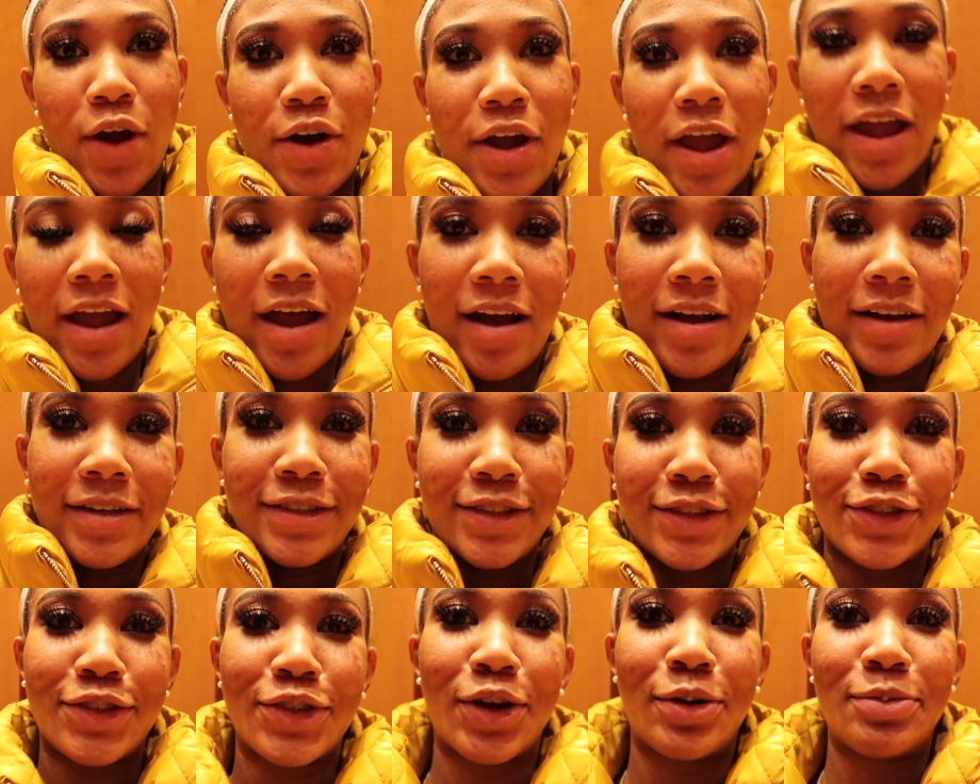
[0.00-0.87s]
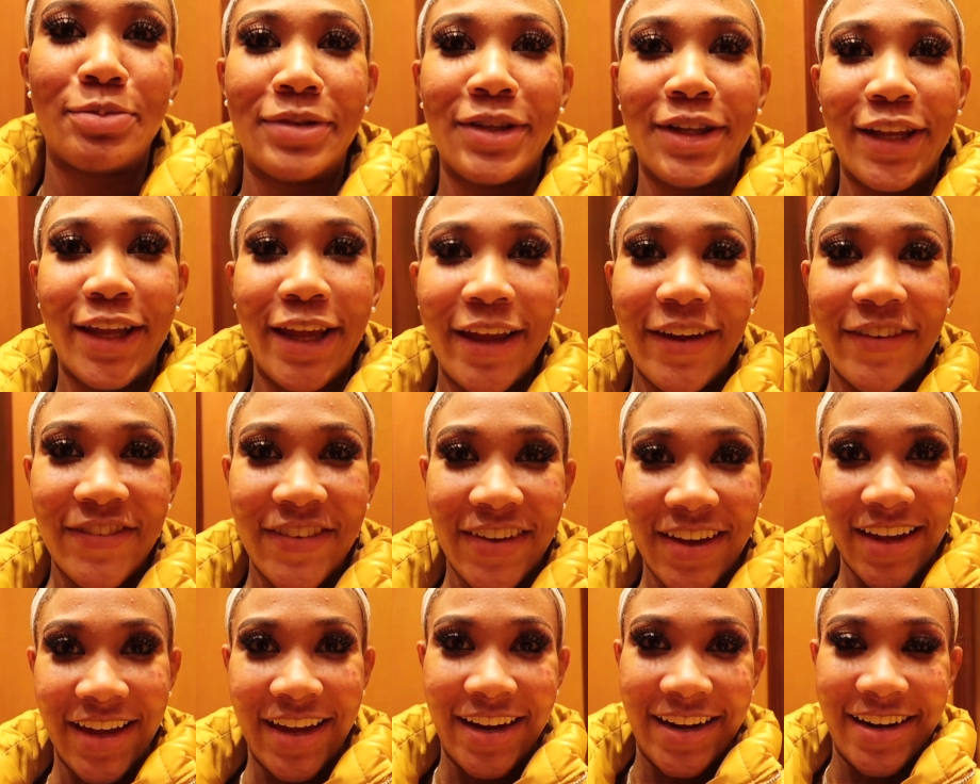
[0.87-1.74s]
Okay, guys, so I'm
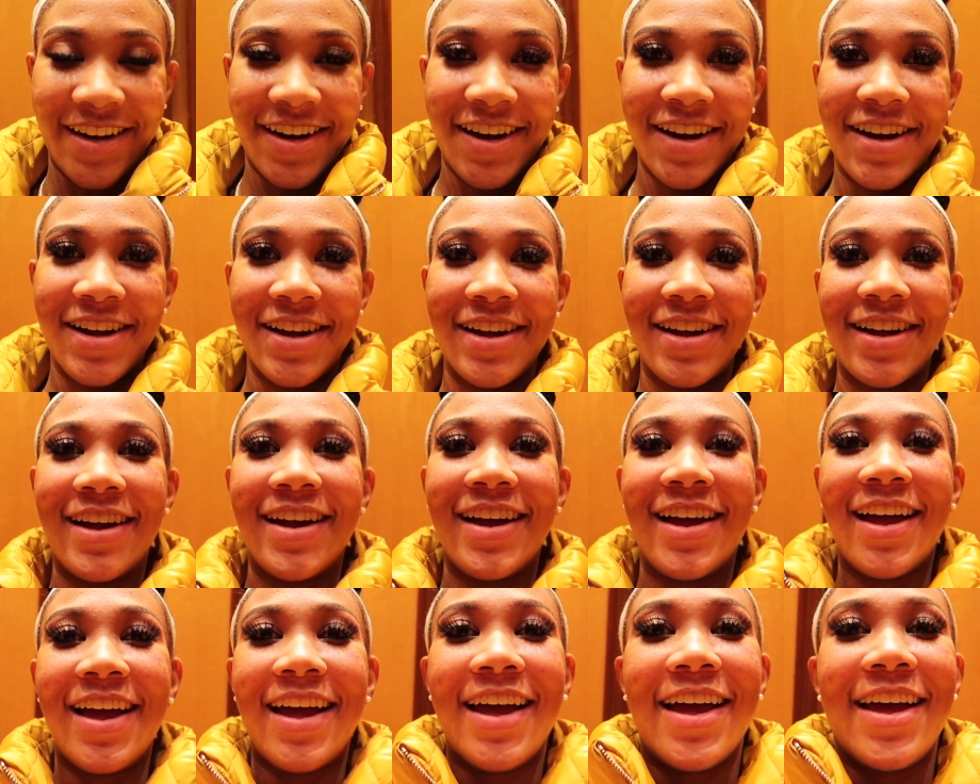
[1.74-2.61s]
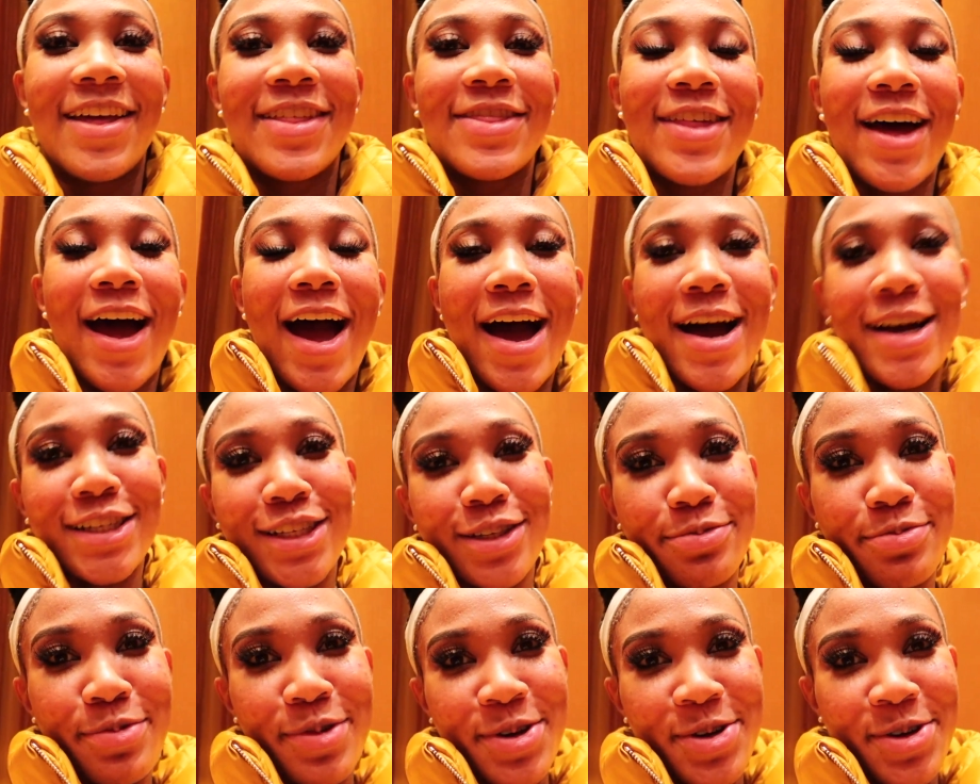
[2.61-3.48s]
leaving the
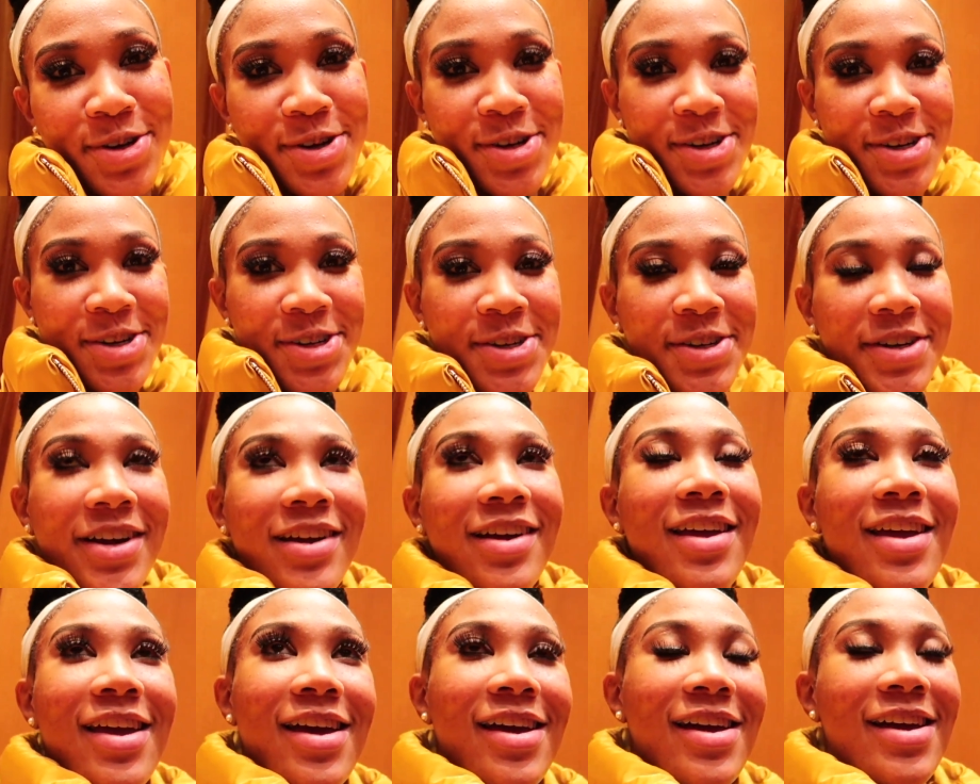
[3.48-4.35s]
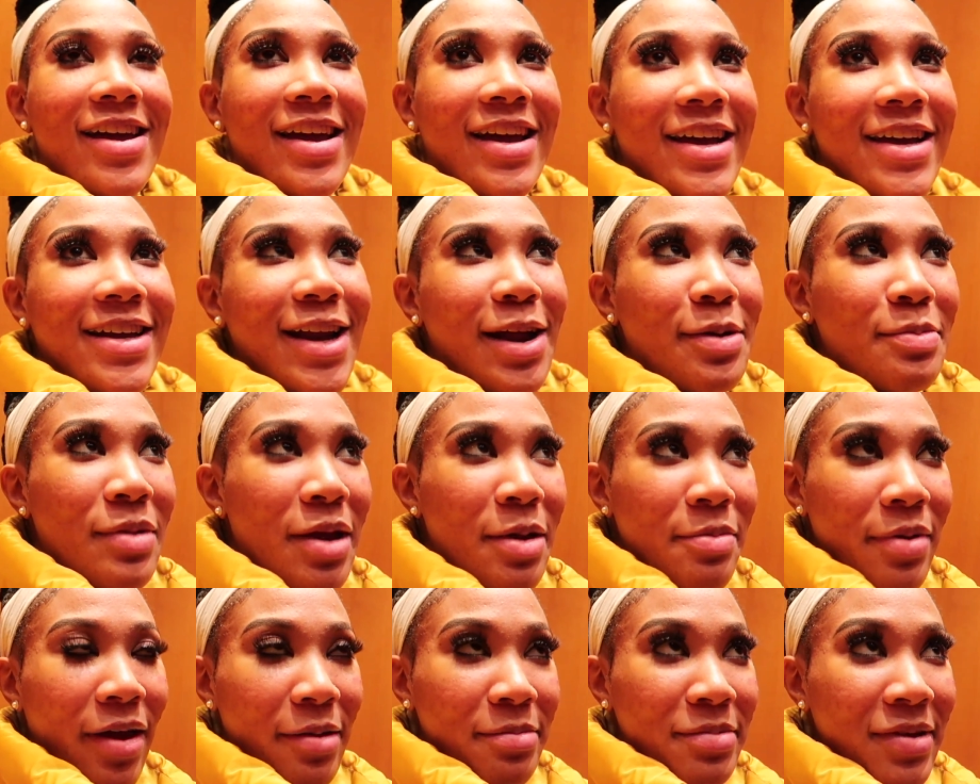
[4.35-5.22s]
hospital and I'm
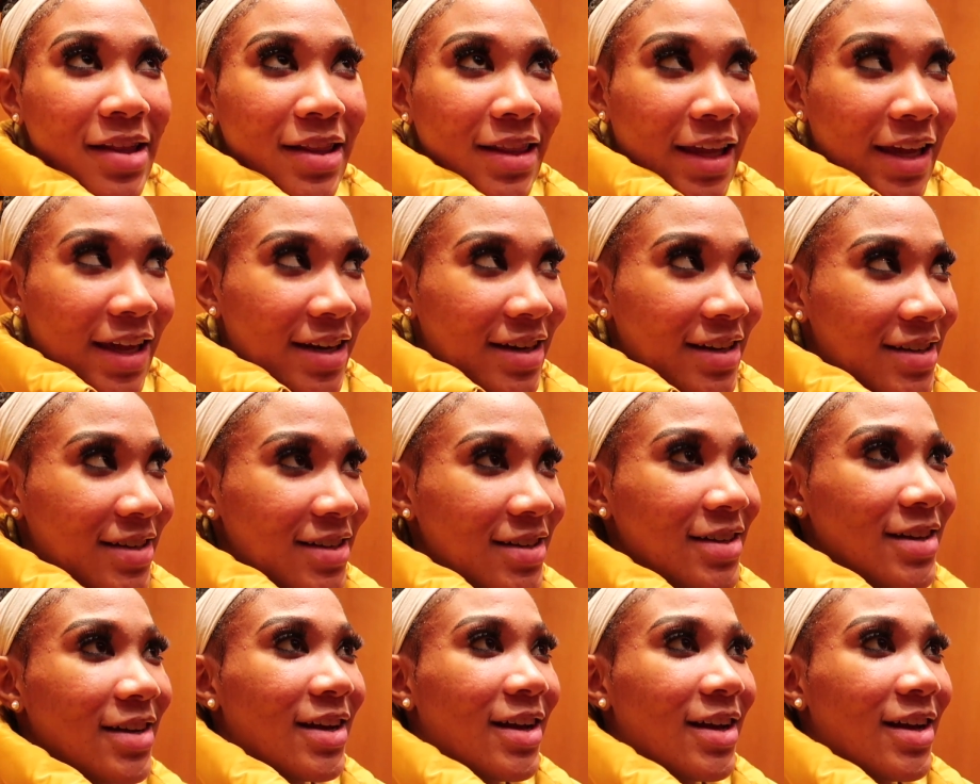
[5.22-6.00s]
at baby Alina.